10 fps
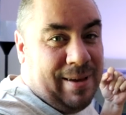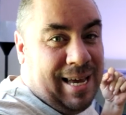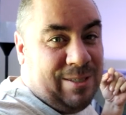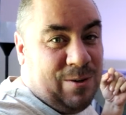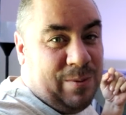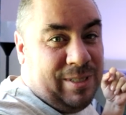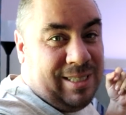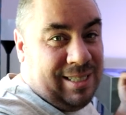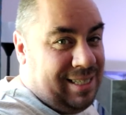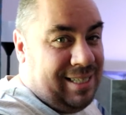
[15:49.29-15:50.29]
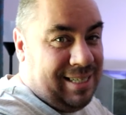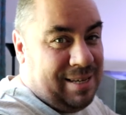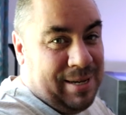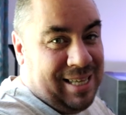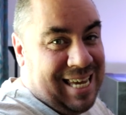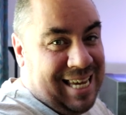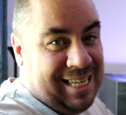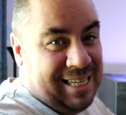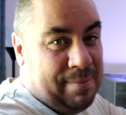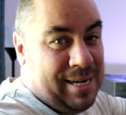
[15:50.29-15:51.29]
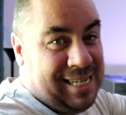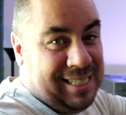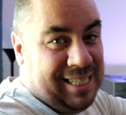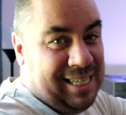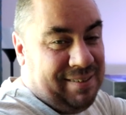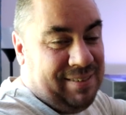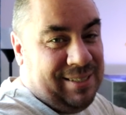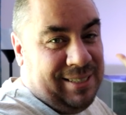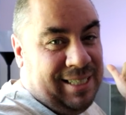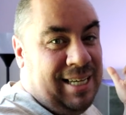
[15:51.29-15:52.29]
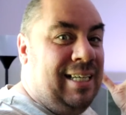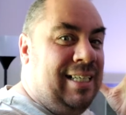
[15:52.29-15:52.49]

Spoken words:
As always, give me a like, give me a dislike if you don't,